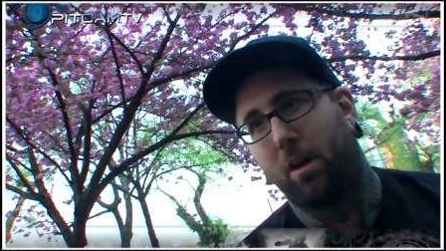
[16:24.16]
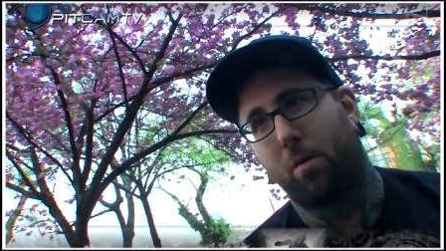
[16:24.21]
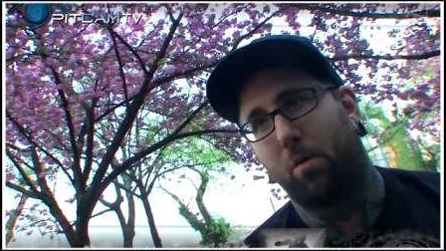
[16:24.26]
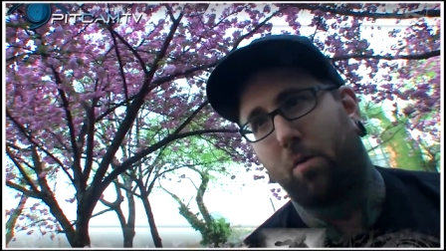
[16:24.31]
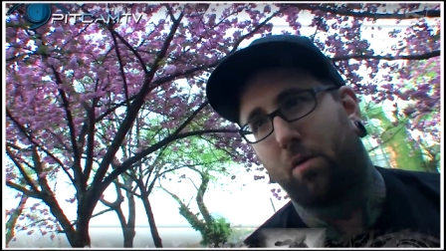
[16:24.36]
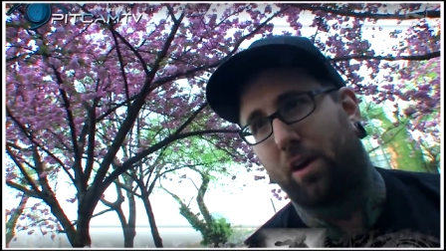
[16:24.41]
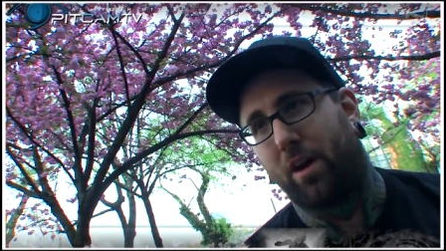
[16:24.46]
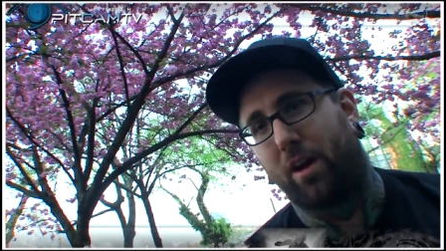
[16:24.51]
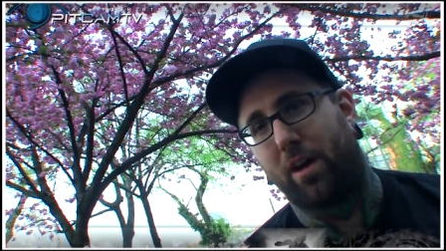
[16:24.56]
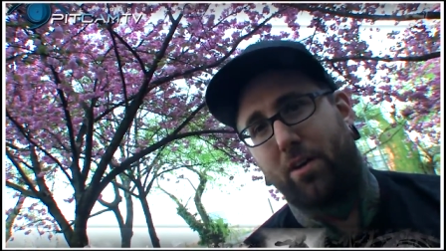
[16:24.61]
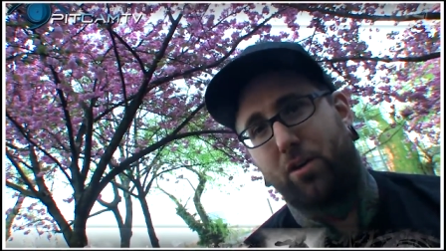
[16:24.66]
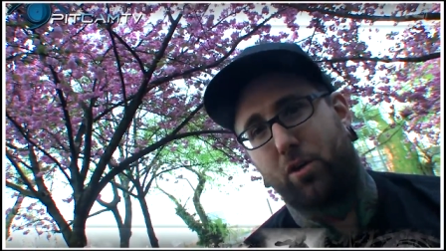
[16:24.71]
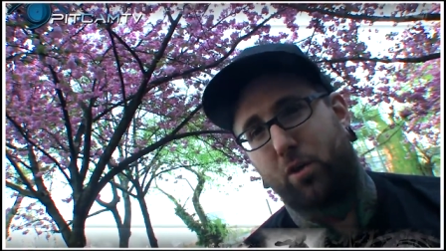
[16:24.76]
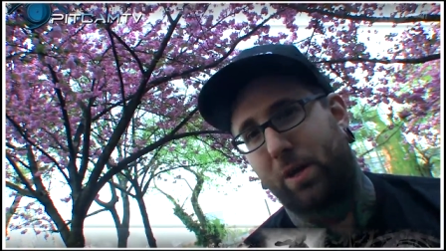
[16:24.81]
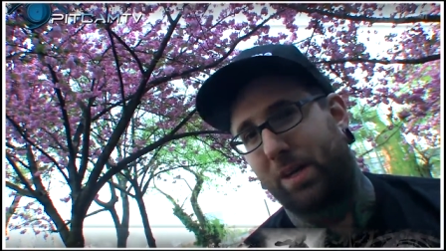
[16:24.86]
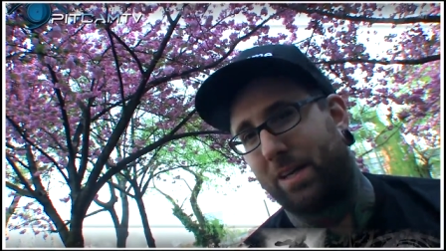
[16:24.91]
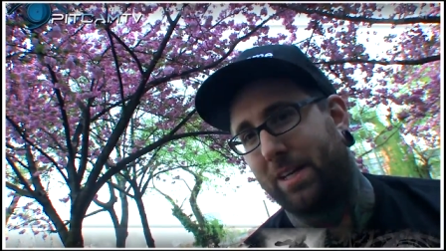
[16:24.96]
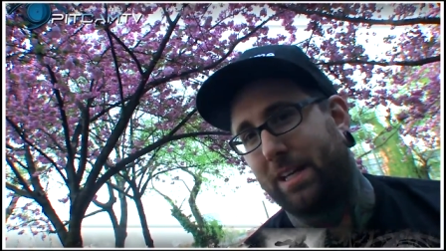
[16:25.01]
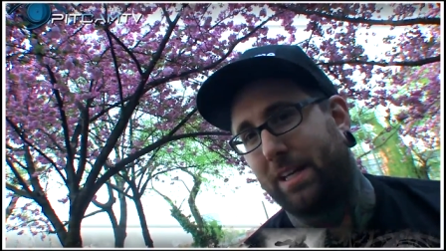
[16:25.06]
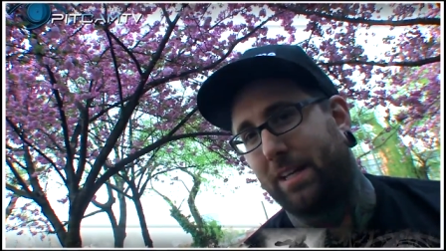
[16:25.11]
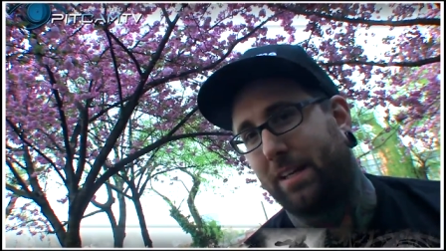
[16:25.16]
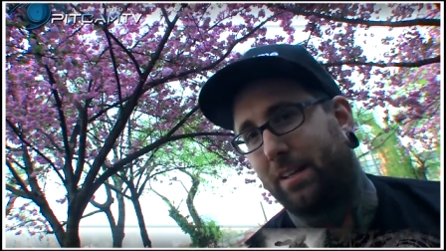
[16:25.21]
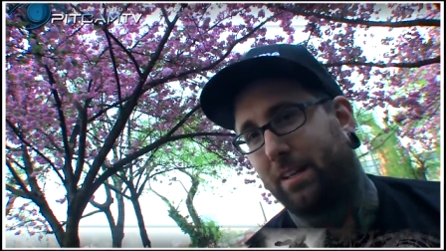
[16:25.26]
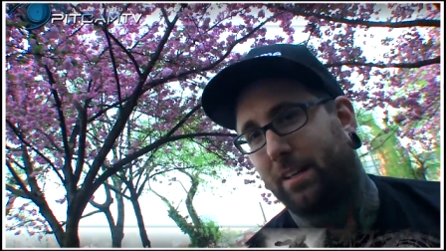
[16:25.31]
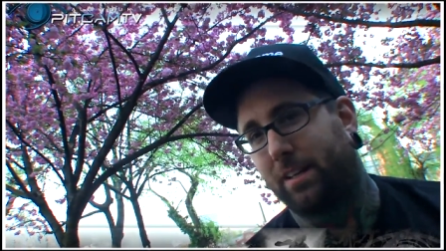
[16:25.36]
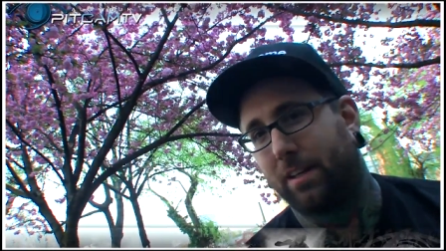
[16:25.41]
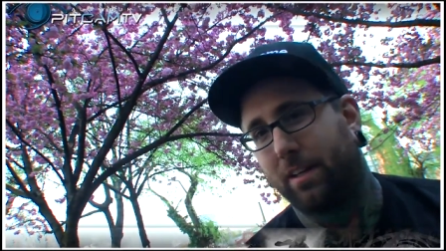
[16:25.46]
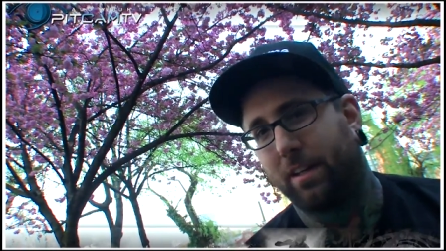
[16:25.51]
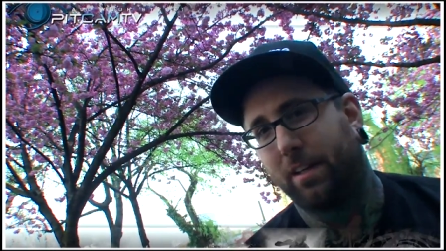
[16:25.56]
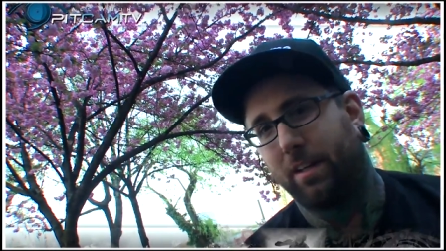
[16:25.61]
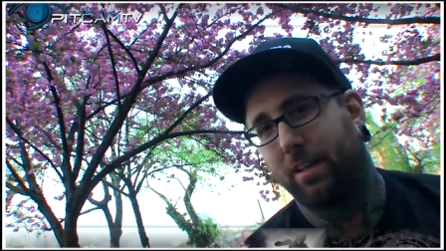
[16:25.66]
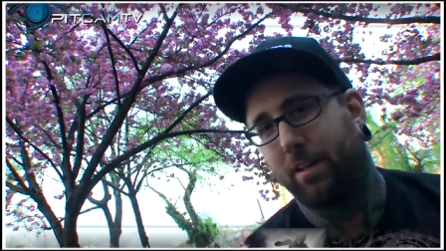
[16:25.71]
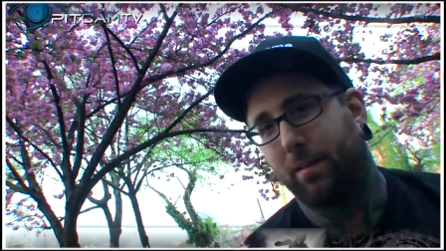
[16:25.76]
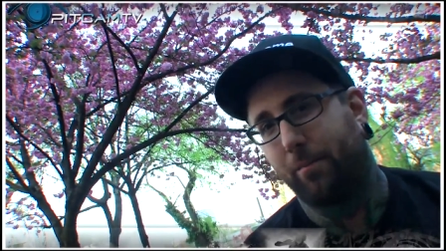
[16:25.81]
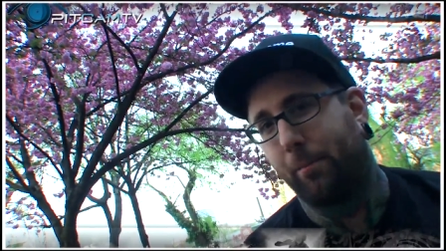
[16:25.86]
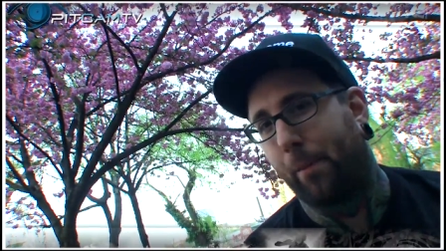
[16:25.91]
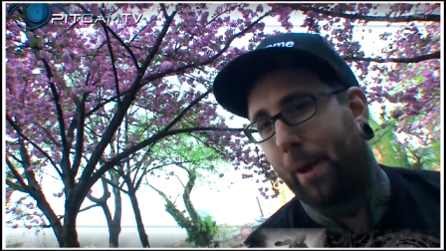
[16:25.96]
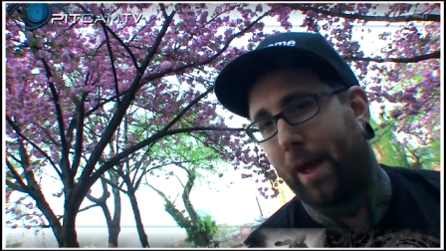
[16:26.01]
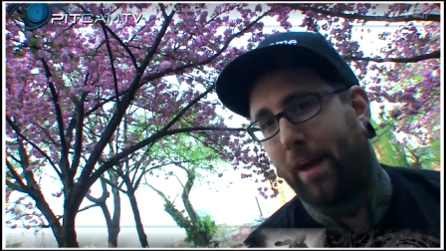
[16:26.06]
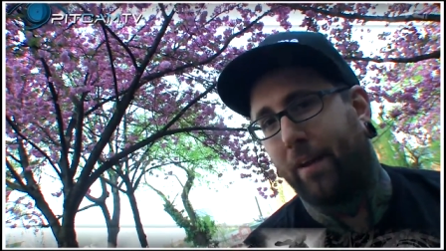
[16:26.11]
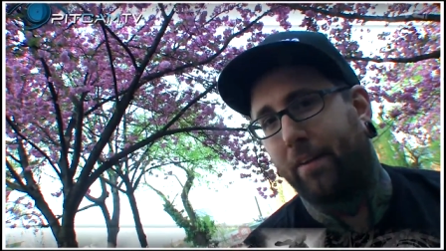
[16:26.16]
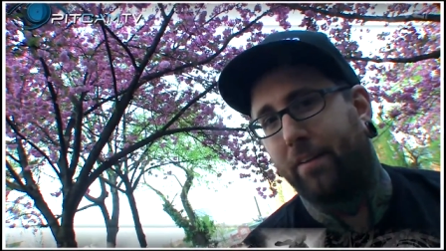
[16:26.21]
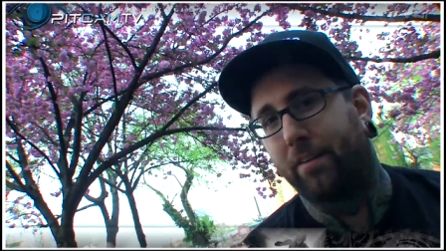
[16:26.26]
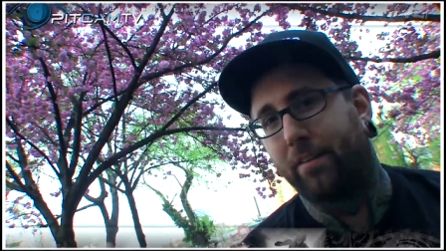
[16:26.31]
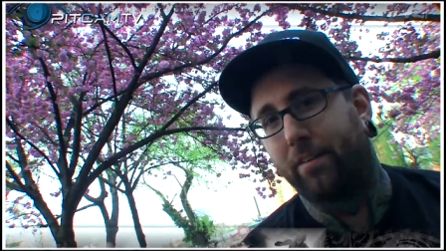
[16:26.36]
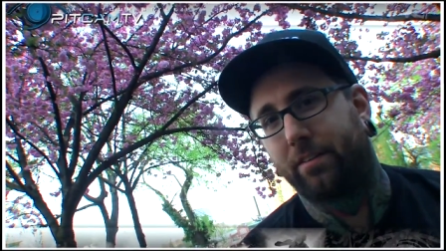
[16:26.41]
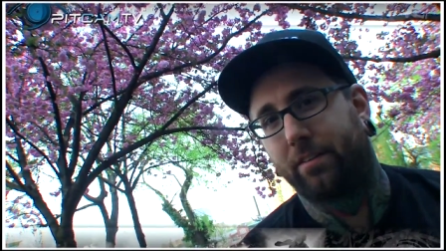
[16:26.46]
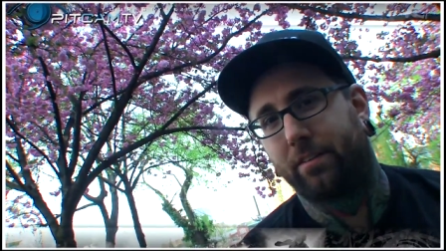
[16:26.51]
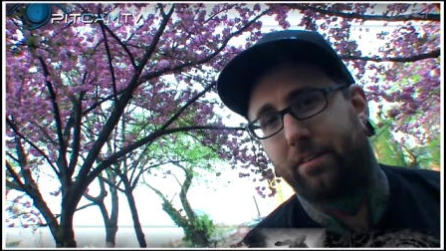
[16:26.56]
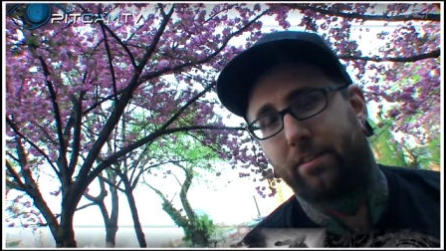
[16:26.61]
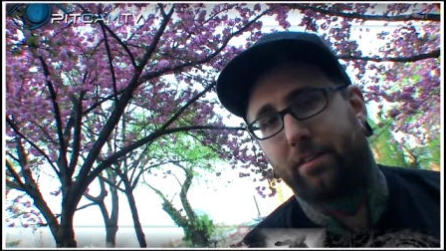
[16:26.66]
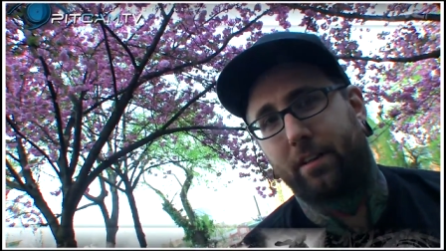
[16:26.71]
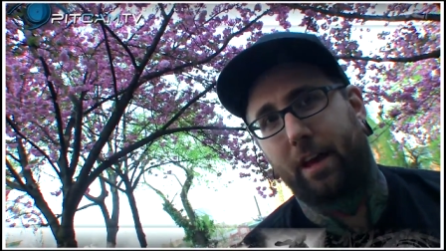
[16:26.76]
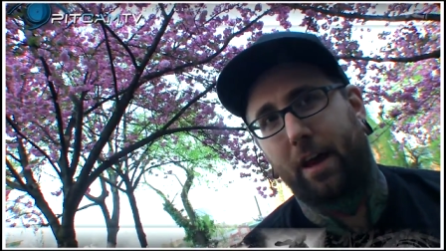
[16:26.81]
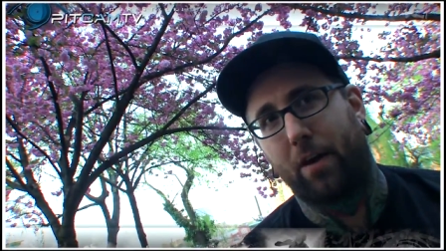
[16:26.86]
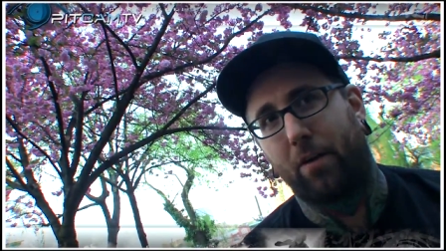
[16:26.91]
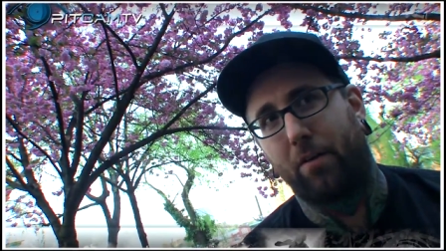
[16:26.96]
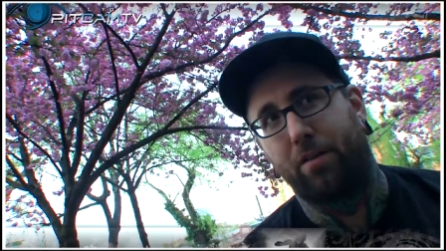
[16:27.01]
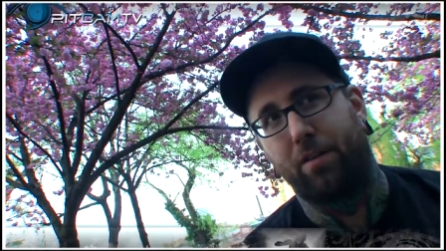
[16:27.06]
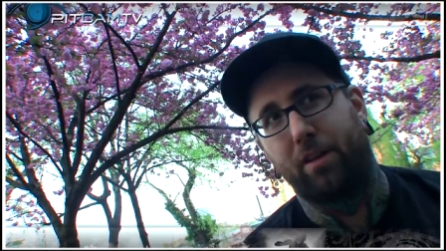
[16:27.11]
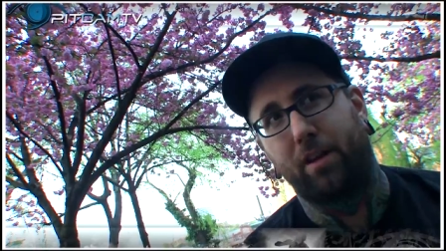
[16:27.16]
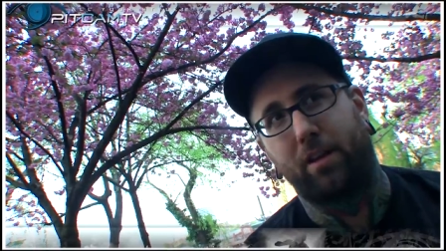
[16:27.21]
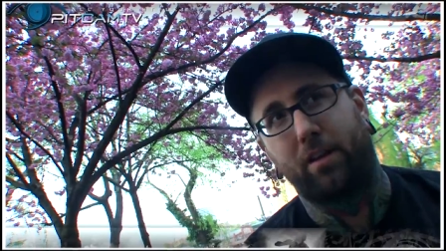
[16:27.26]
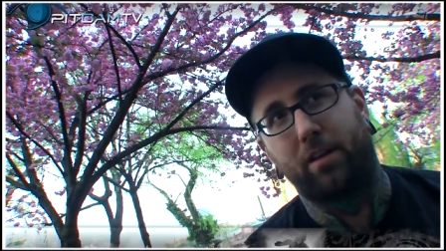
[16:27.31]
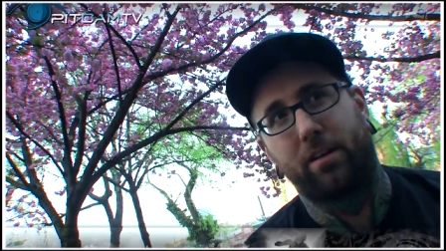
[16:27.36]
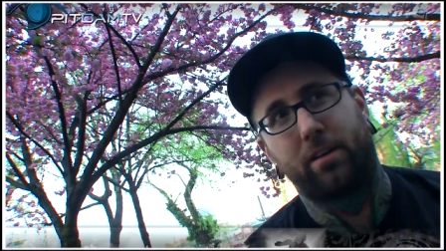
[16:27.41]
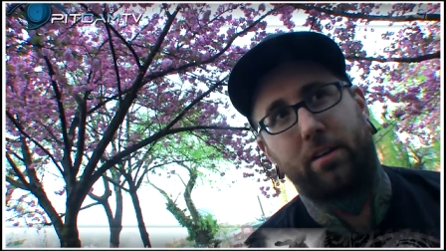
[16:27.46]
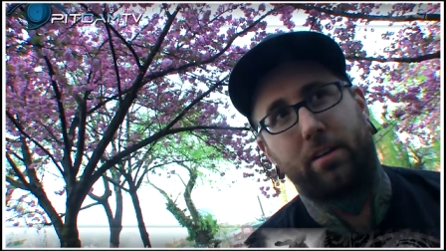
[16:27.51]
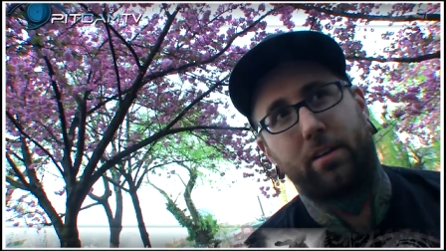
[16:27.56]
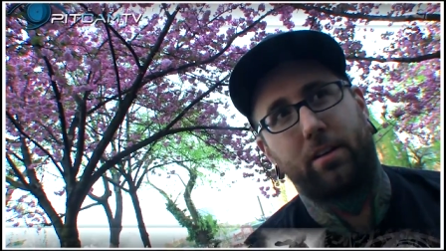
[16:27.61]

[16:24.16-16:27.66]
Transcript: We're not a trendy band, I don't think.